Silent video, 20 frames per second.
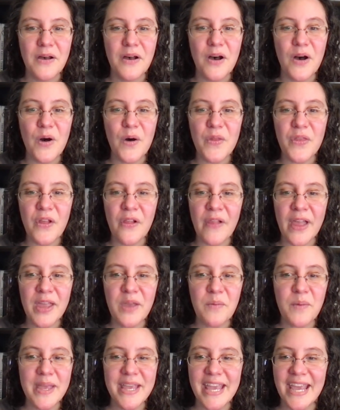All the Light
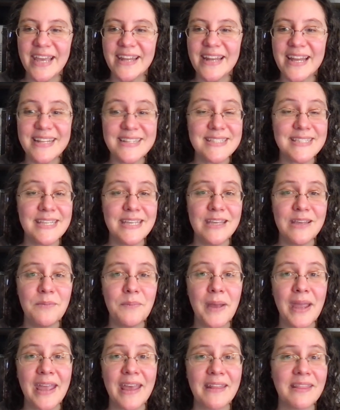We Cannot See by
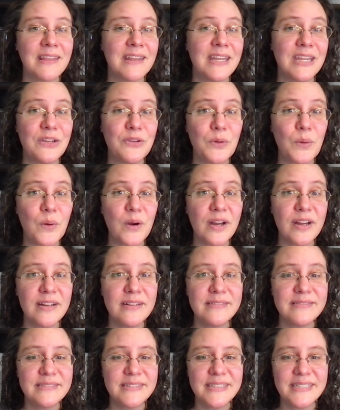Anthony Doerr.
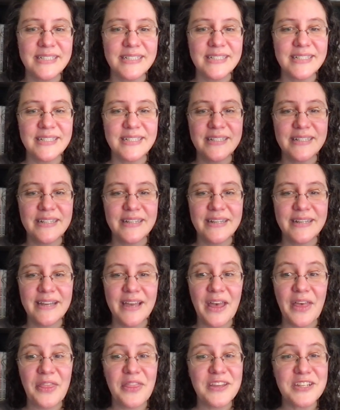
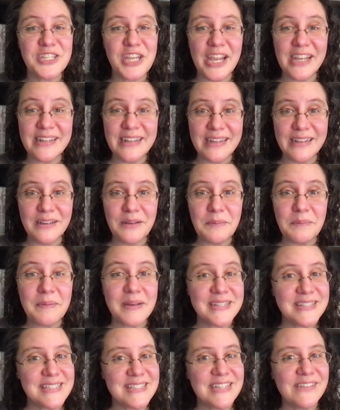The Shining by
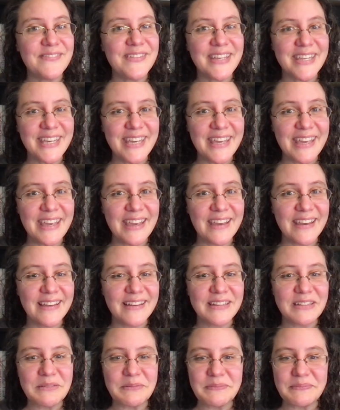Stephen King.
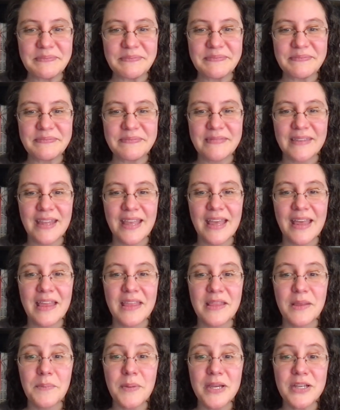
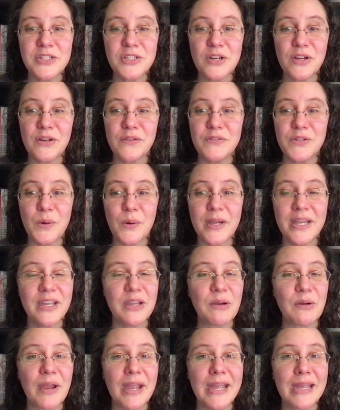The Picture of Dorian
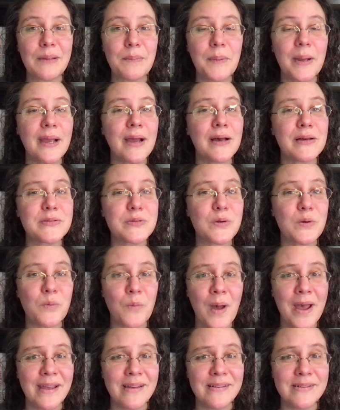Gray by Oscar
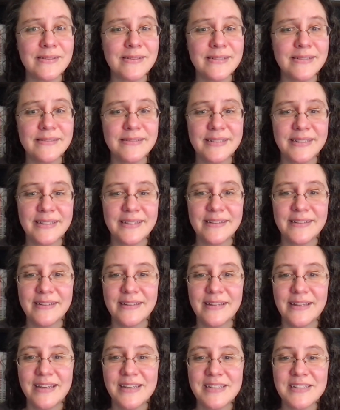Wilde.
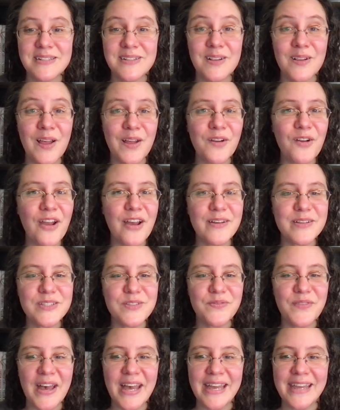Slaughterhouse
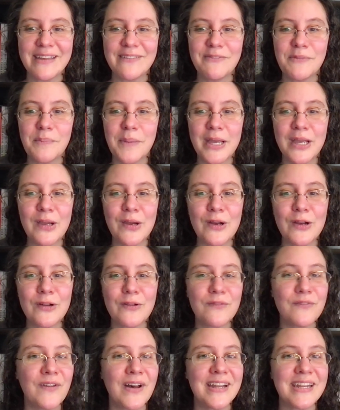Five by Kurt
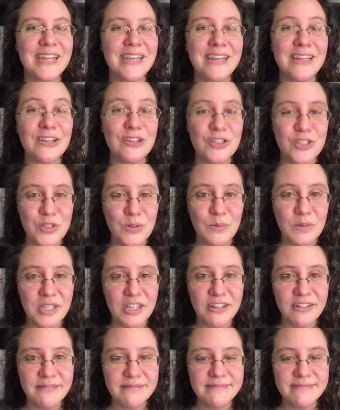Vonnegut
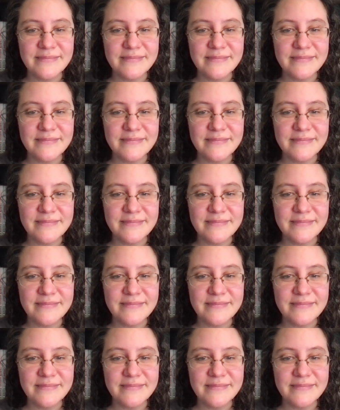Jr.